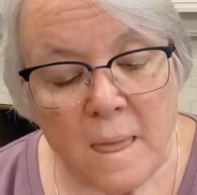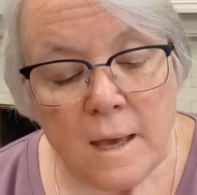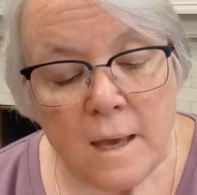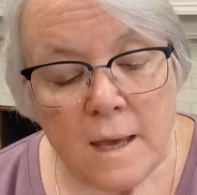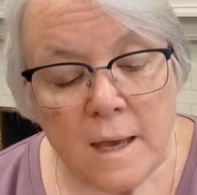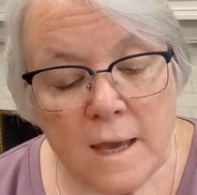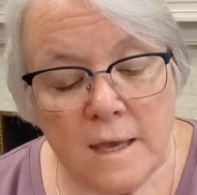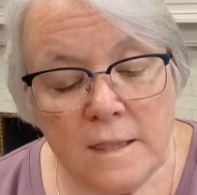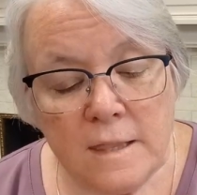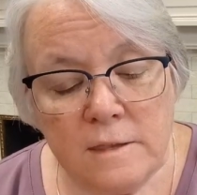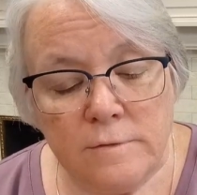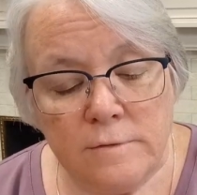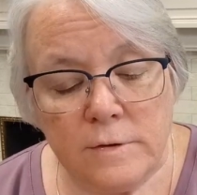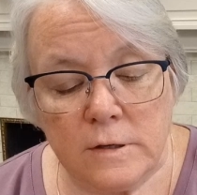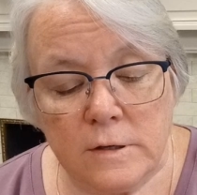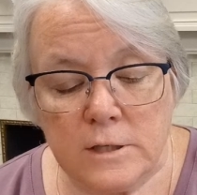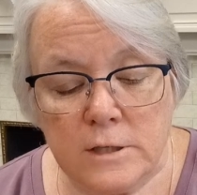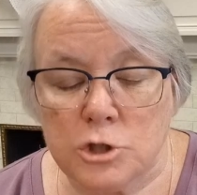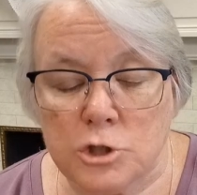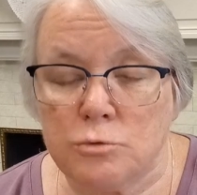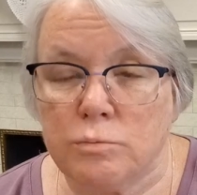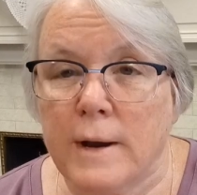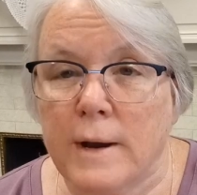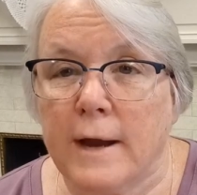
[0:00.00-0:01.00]
In the
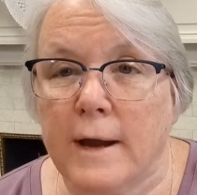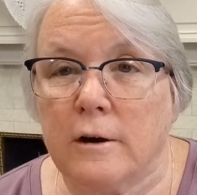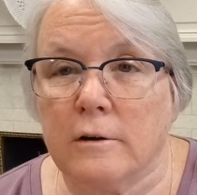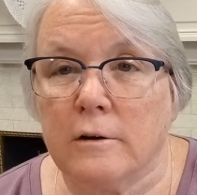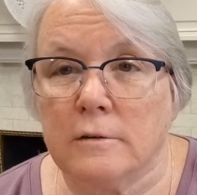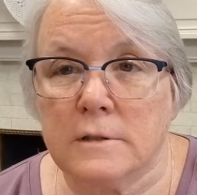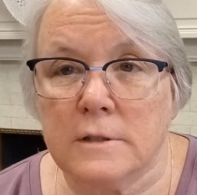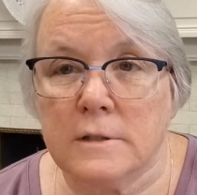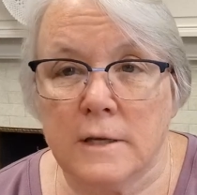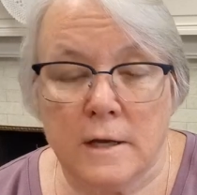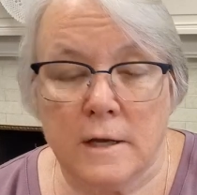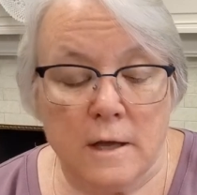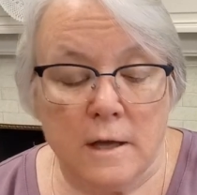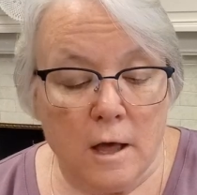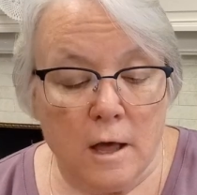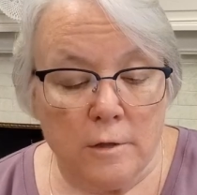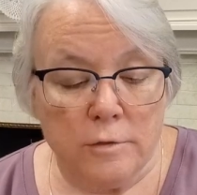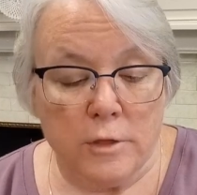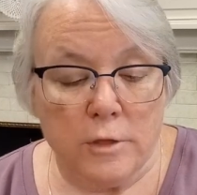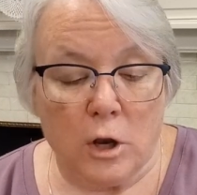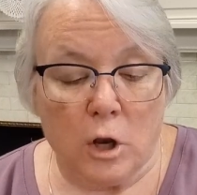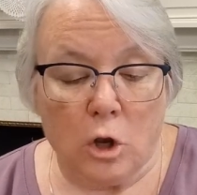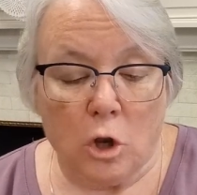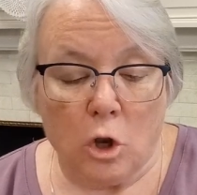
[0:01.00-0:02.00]
Village Record,
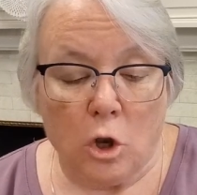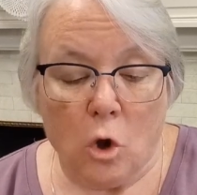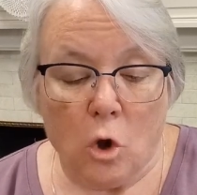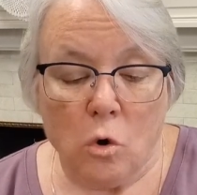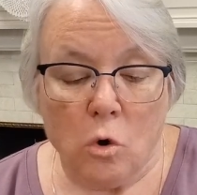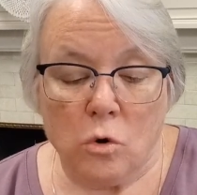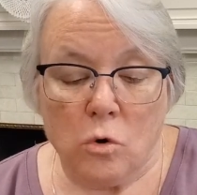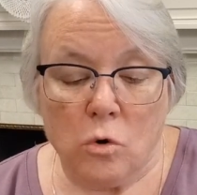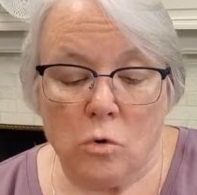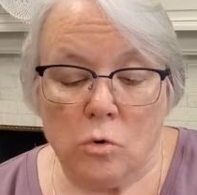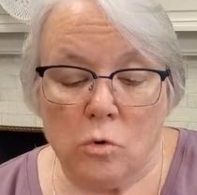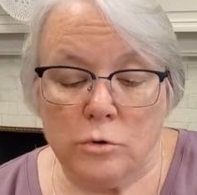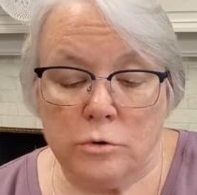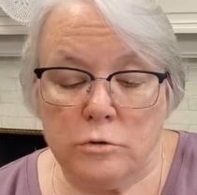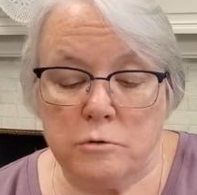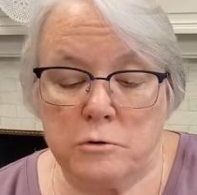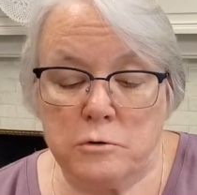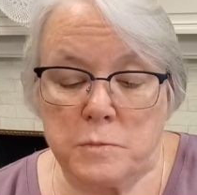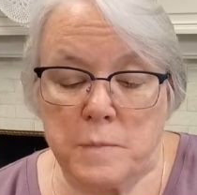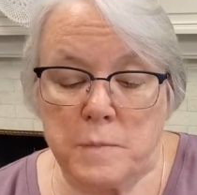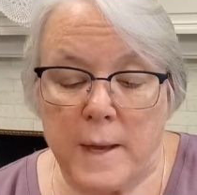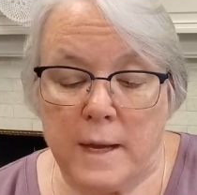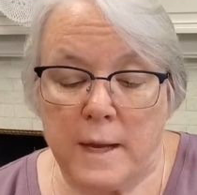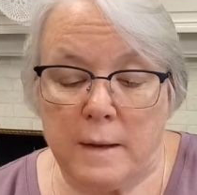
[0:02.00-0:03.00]
the local
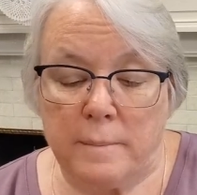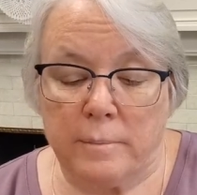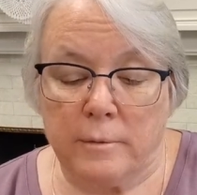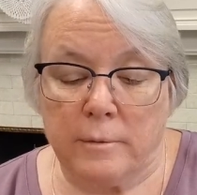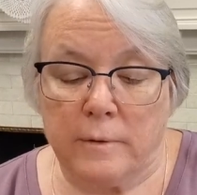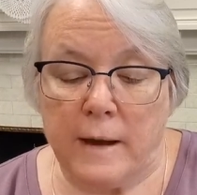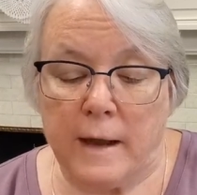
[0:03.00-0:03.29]
newspaper,